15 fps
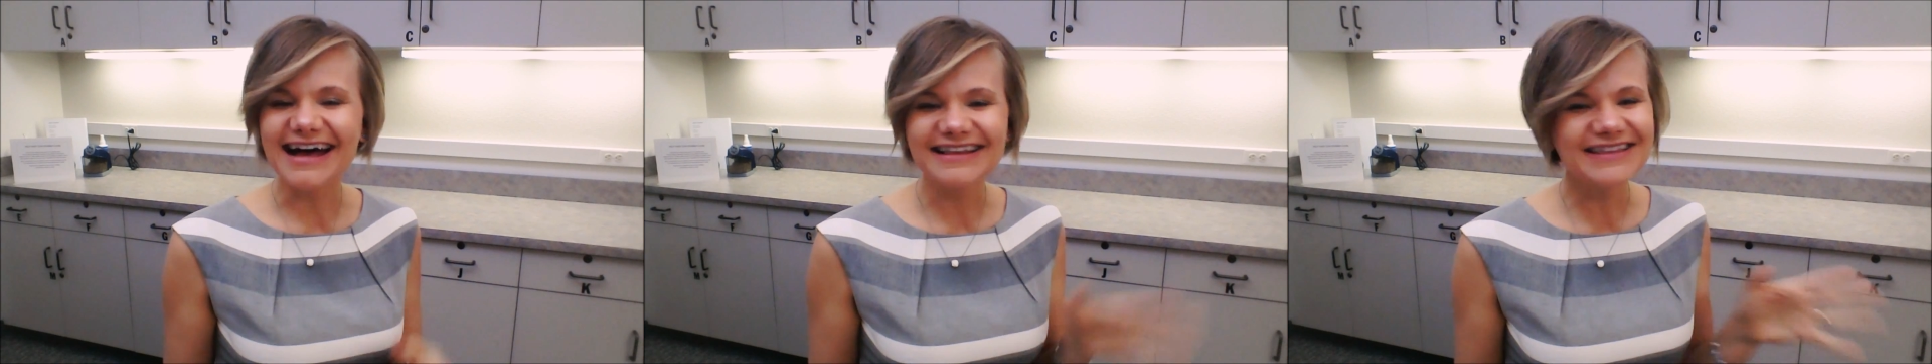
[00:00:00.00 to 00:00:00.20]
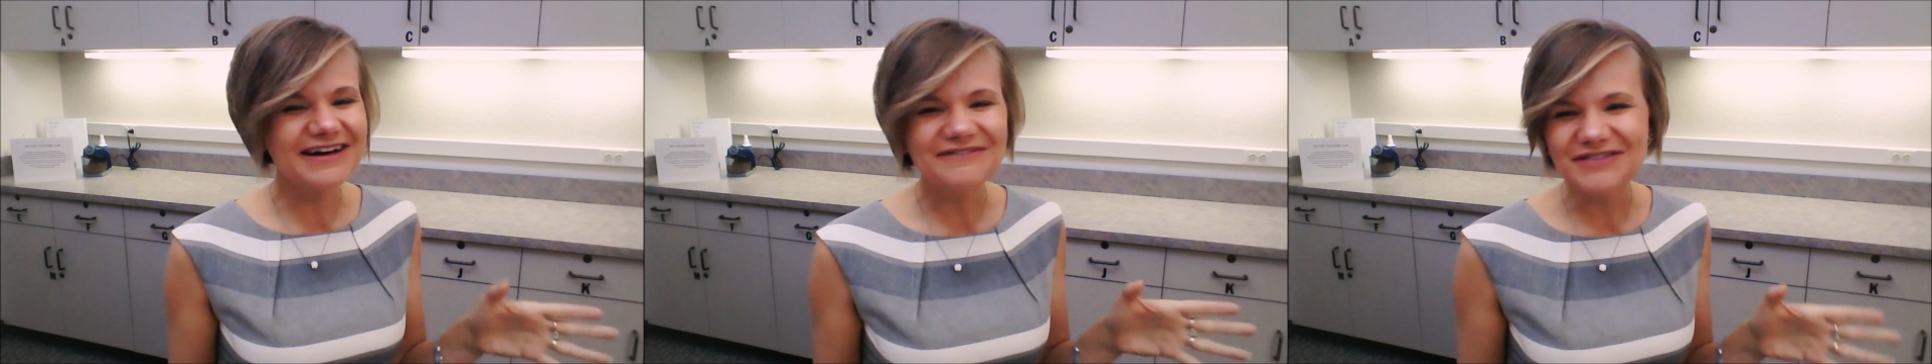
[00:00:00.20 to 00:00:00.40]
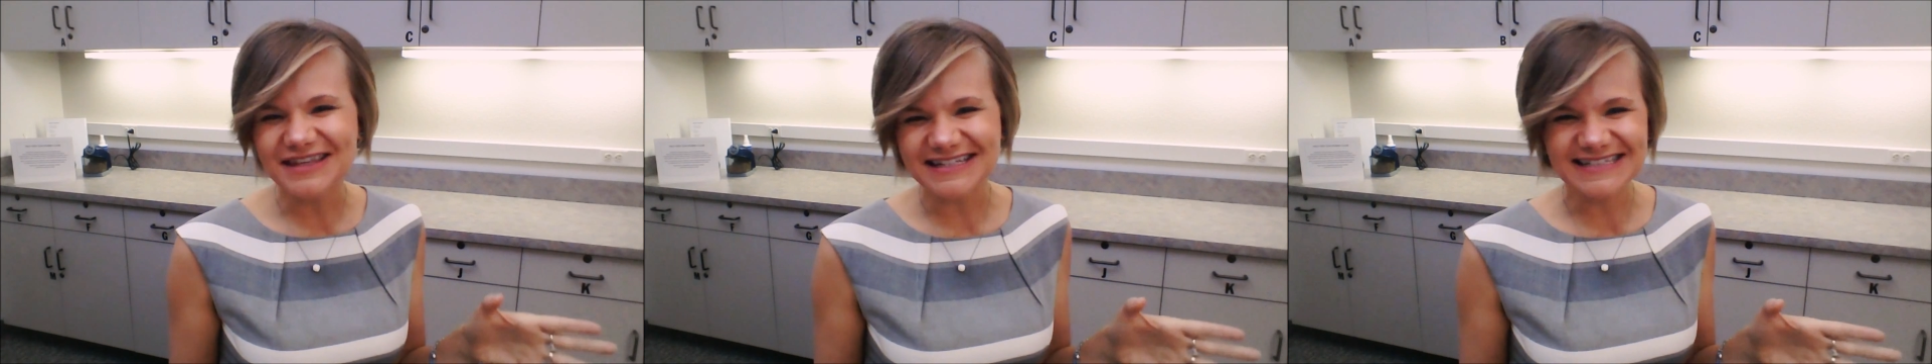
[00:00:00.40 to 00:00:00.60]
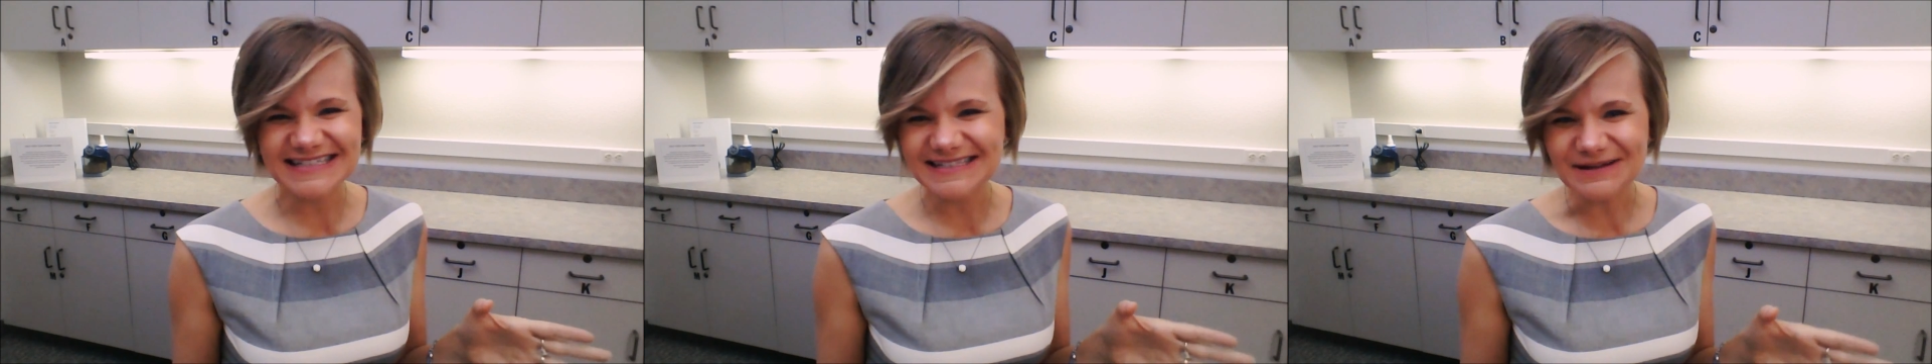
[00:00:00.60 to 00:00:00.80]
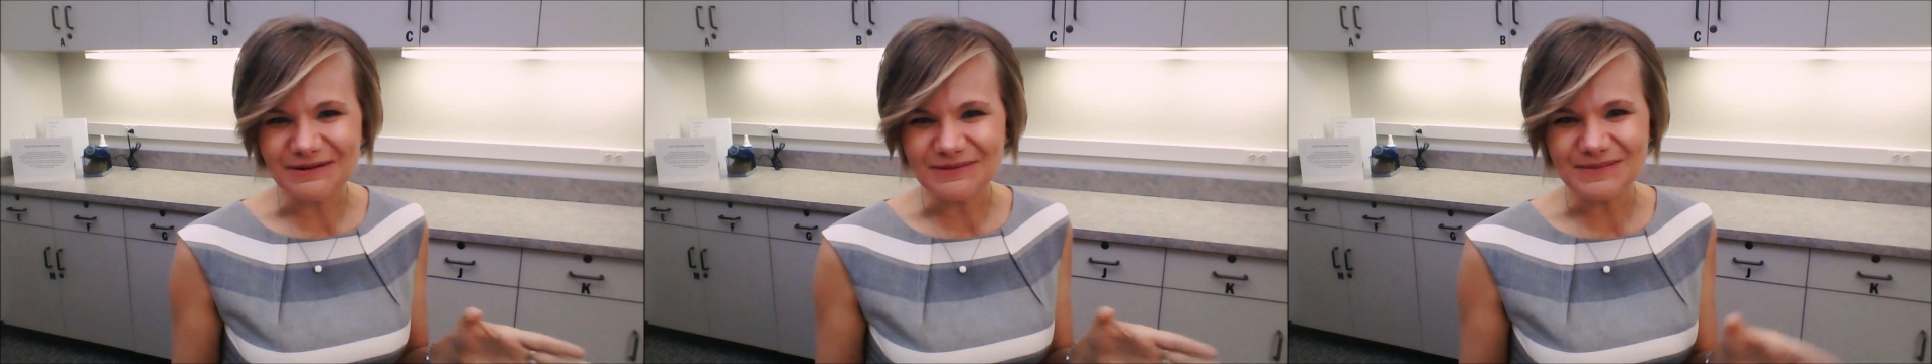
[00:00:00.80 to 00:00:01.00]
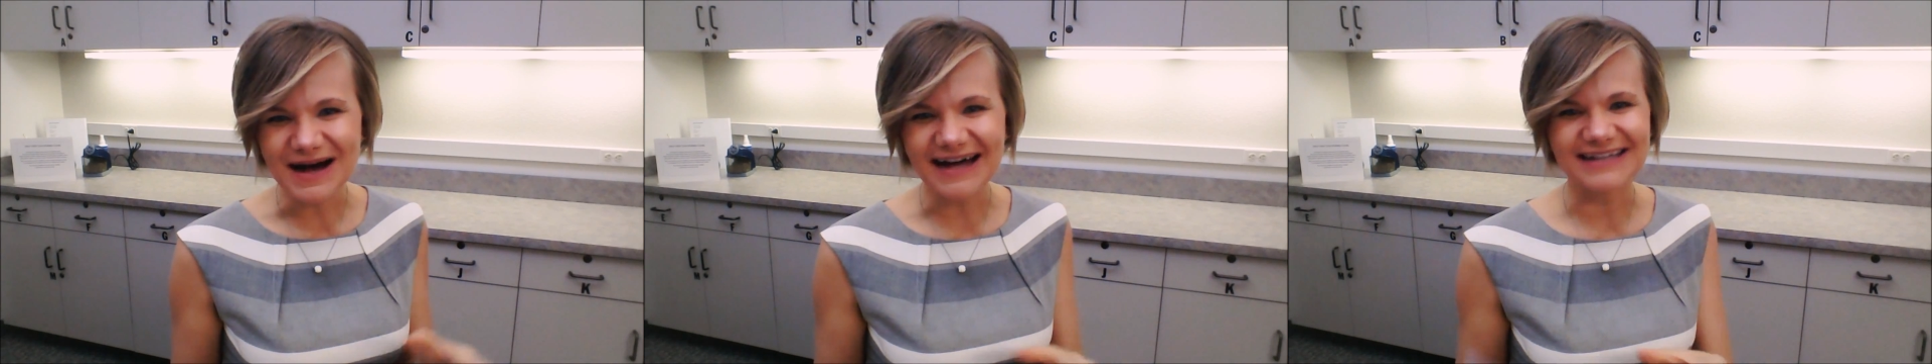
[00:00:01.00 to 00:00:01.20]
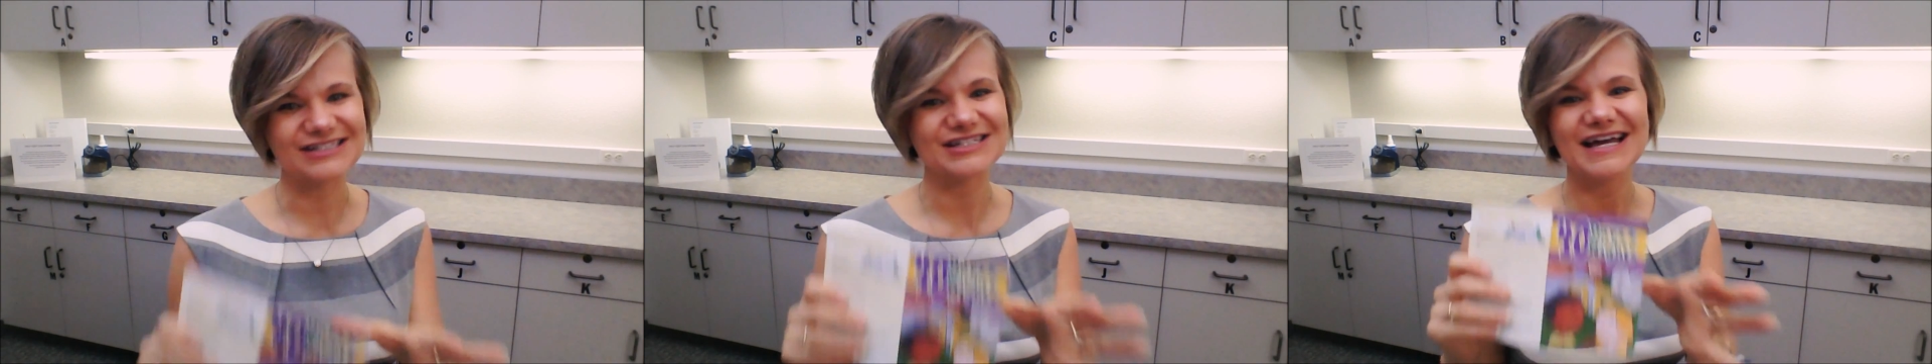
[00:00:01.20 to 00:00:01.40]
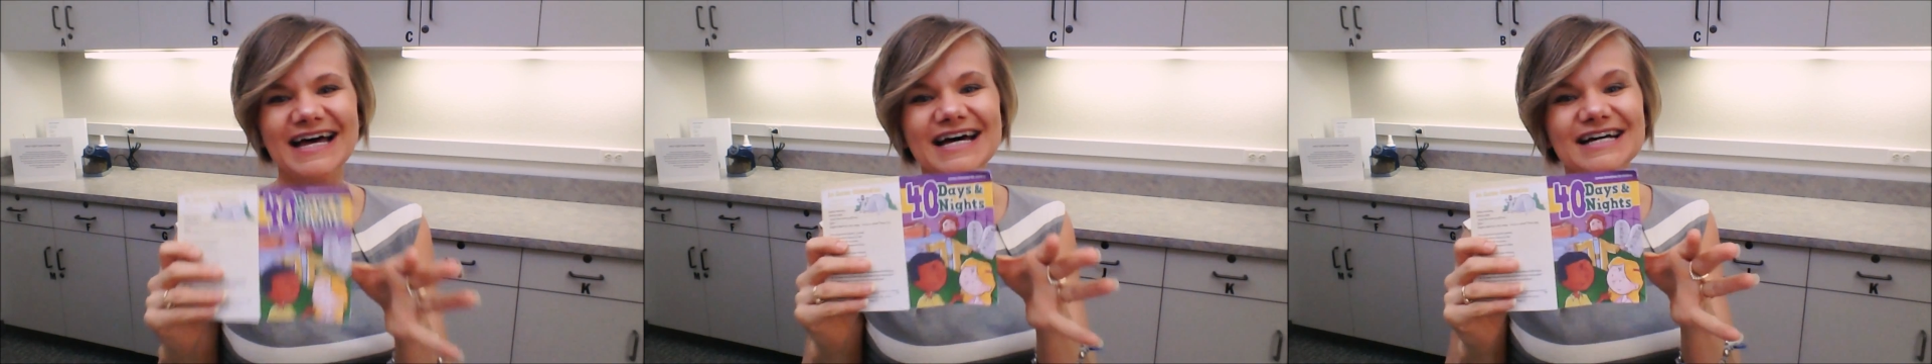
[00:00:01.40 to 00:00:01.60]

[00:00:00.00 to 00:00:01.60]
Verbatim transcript: I love this so much.